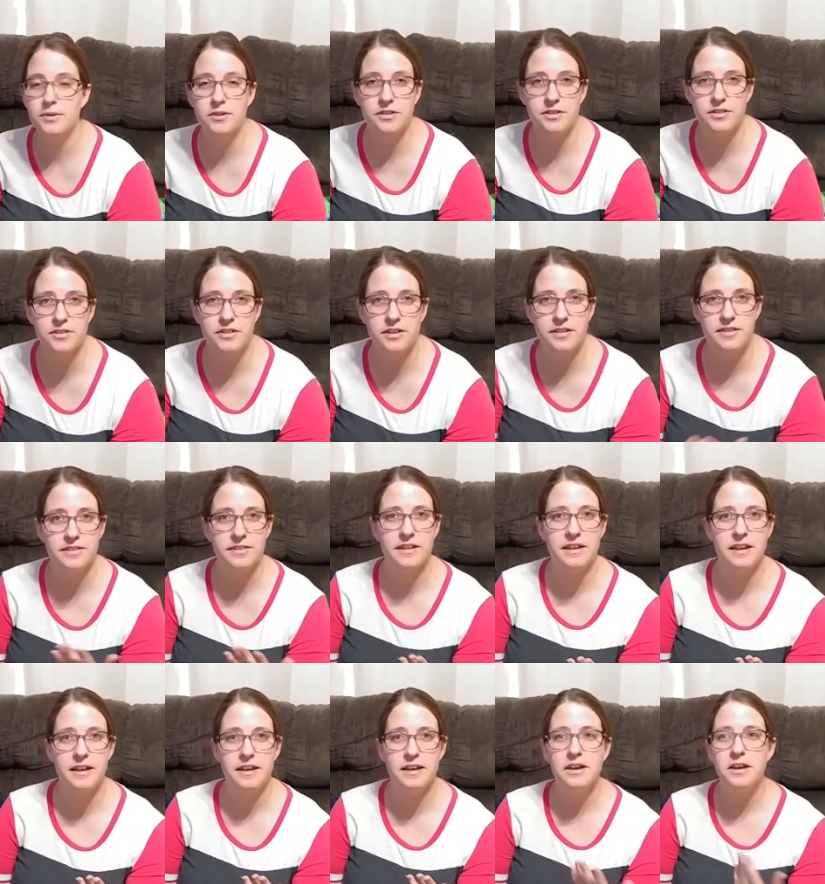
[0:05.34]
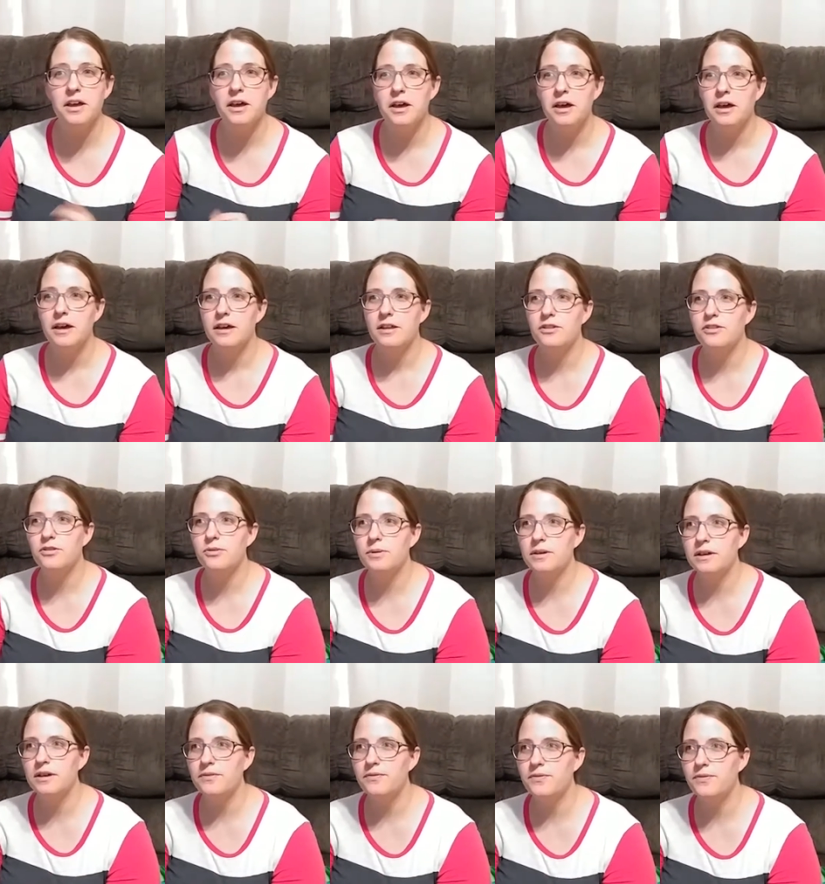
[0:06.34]
were discussing
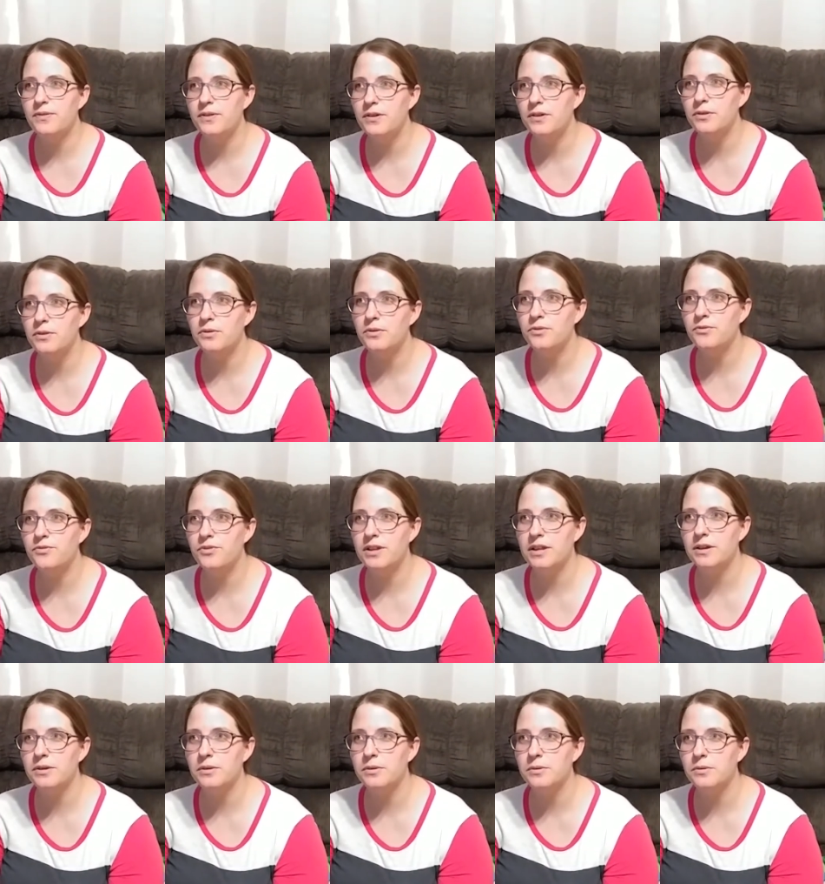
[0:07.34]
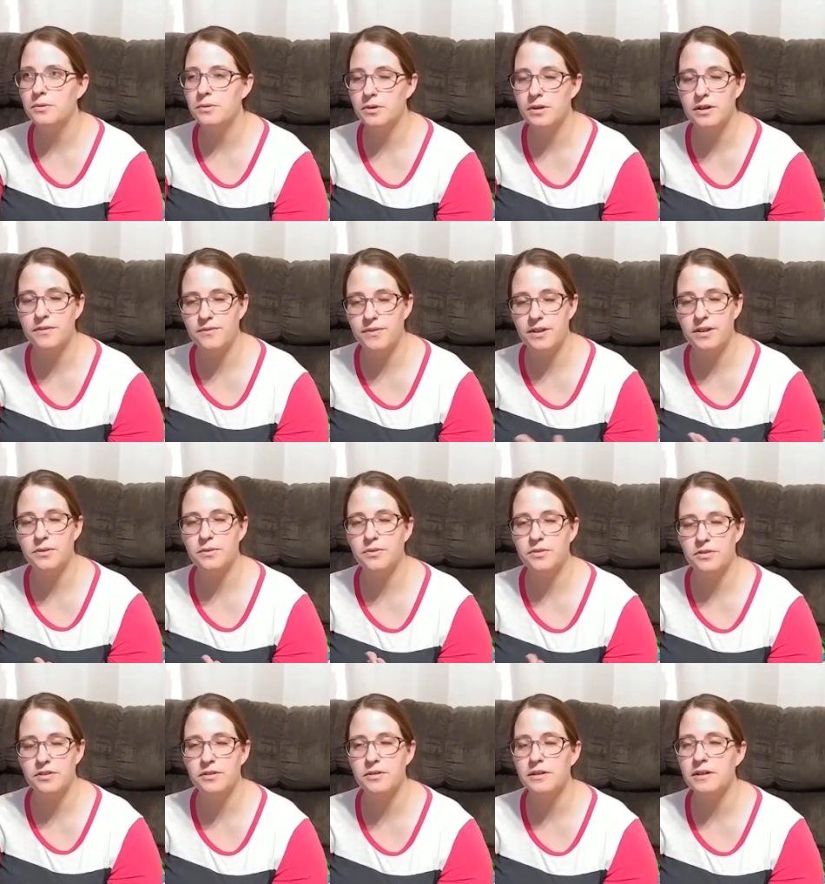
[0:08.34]
doing a video
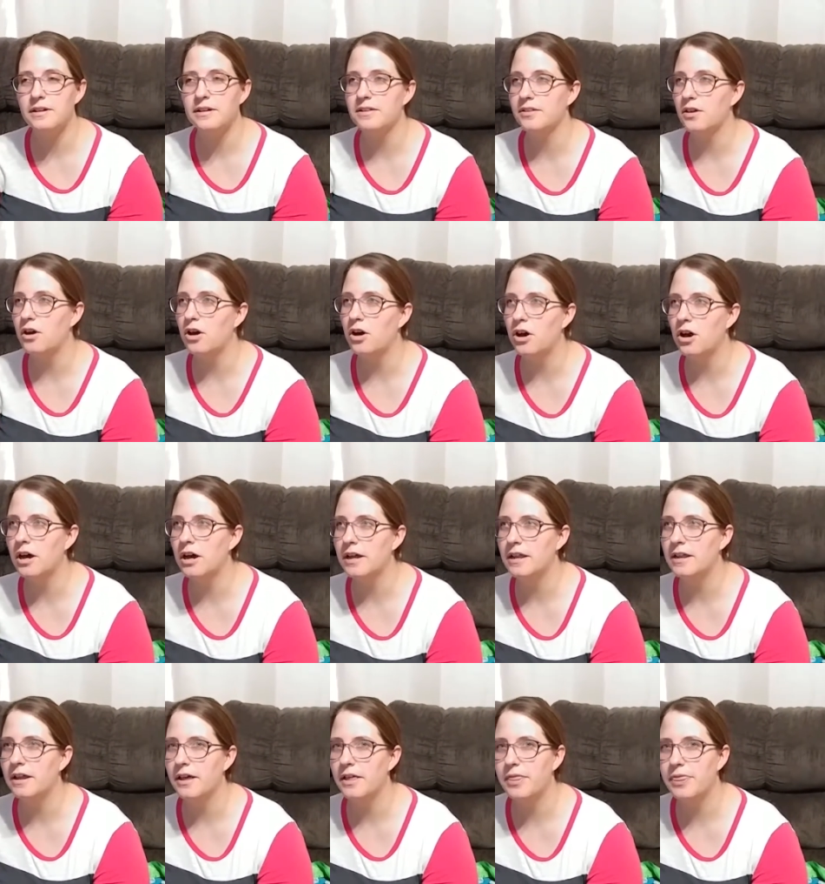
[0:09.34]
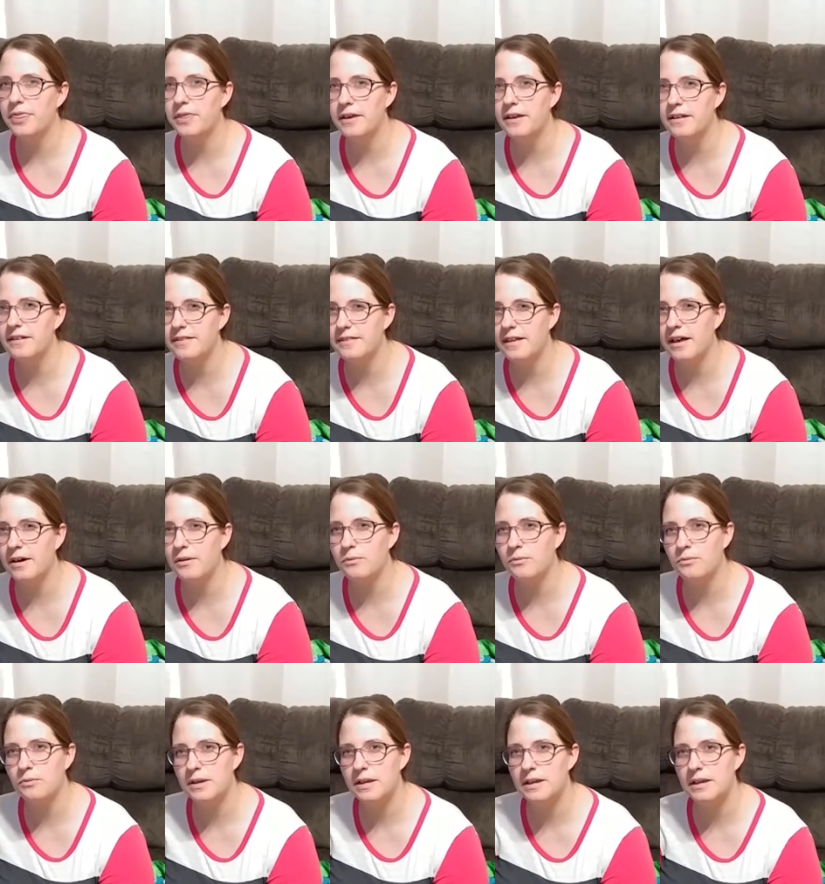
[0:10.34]
series on things
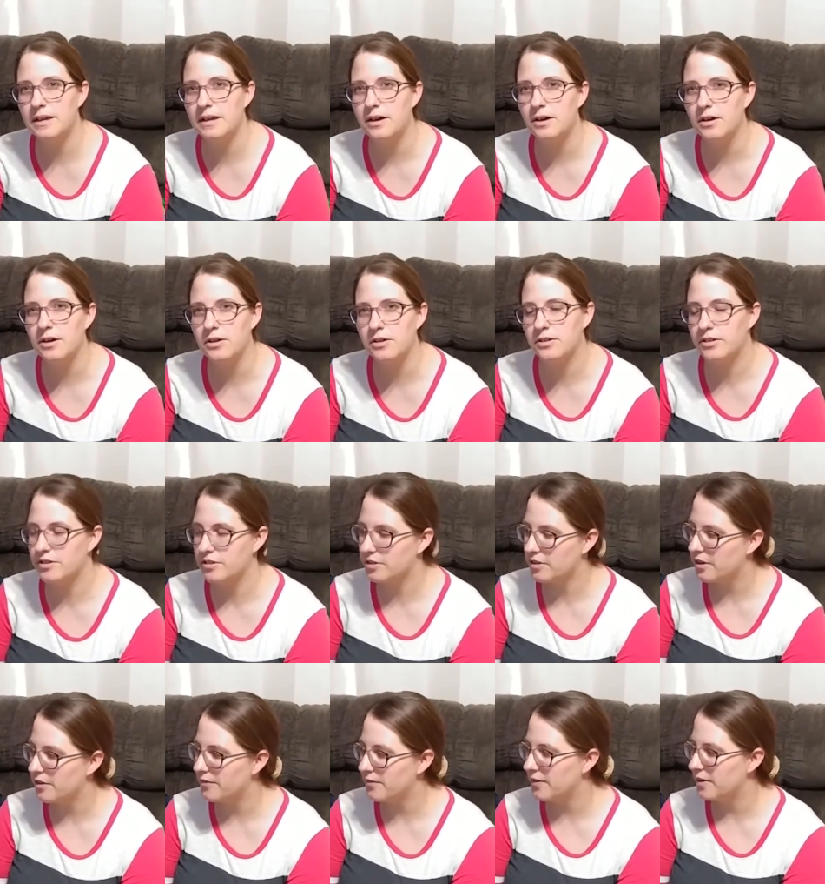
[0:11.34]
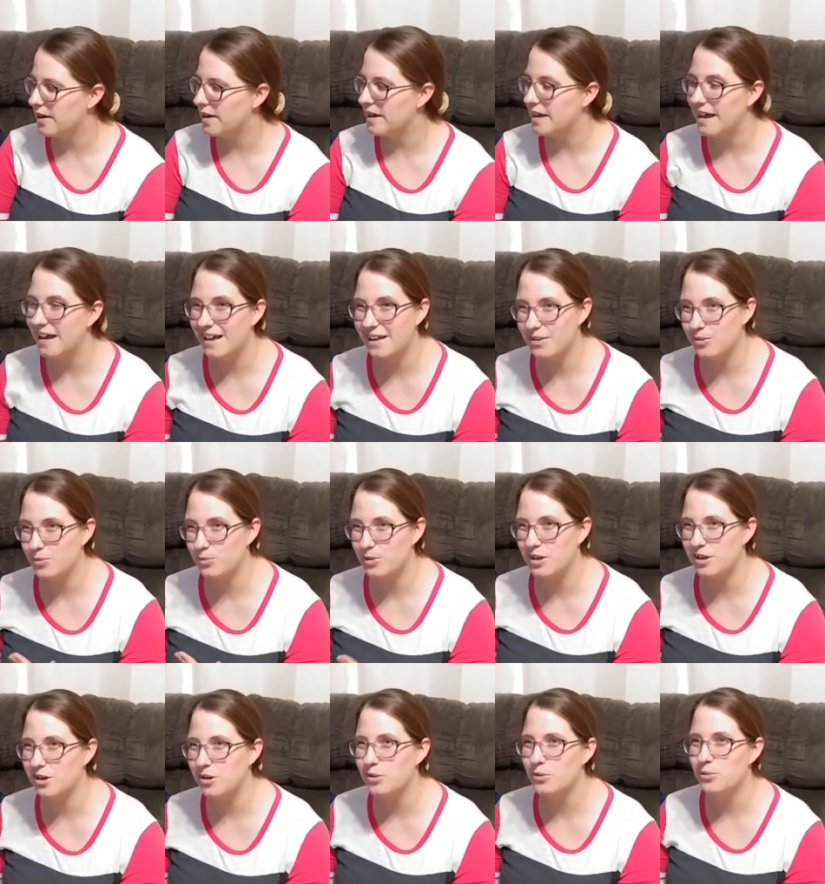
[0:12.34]
that we are discovering as
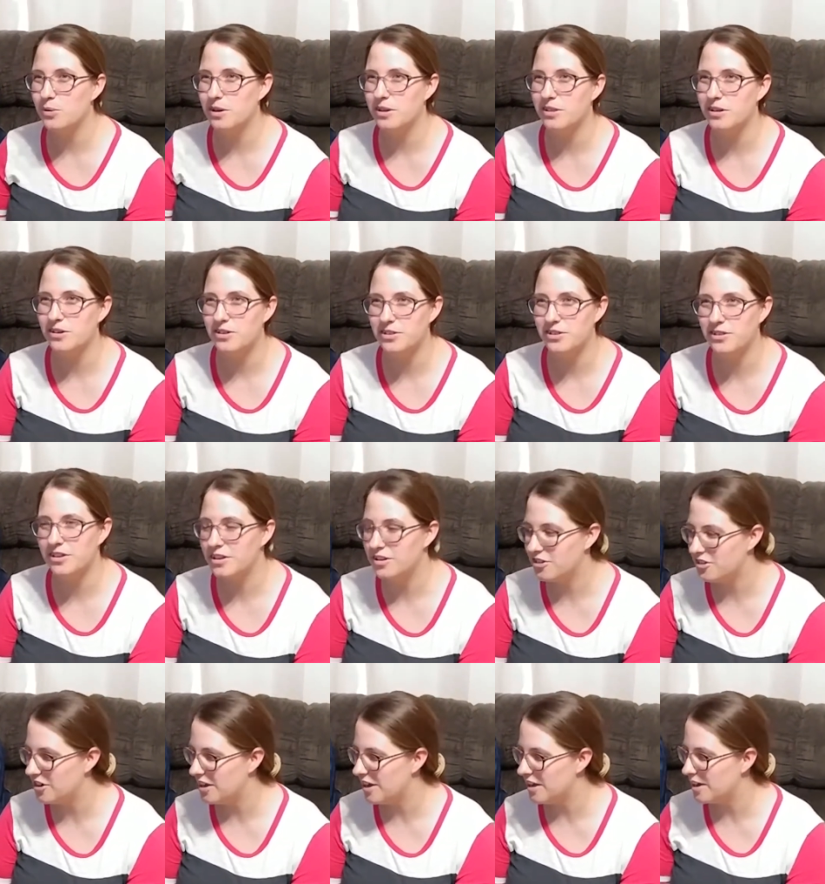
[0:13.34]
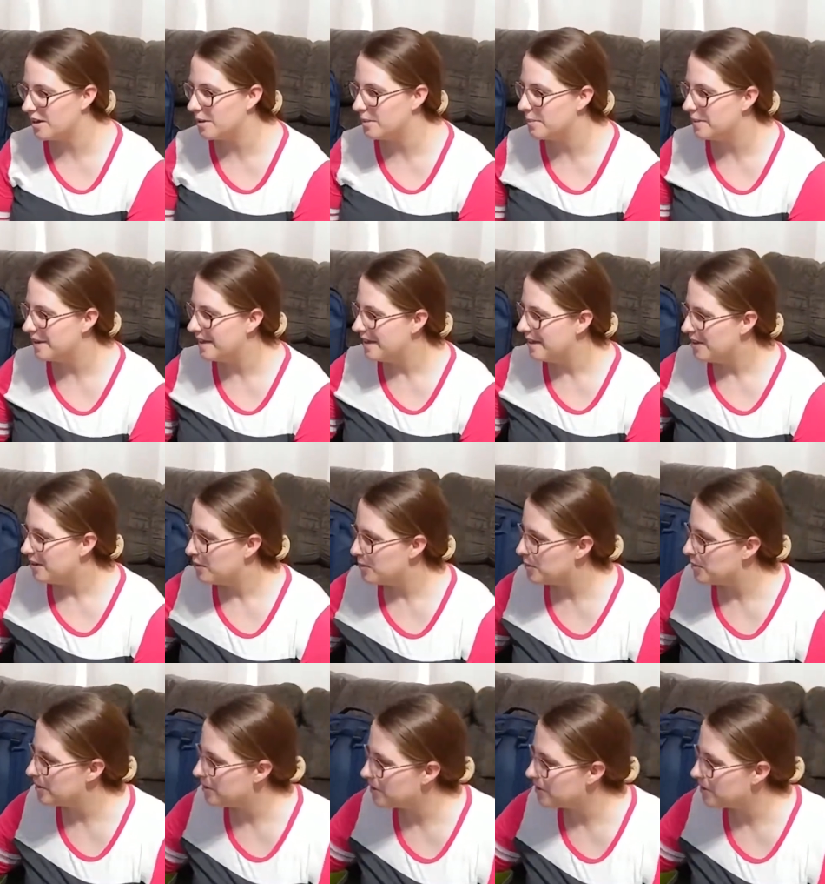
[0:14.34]
we go with our son Jacob, who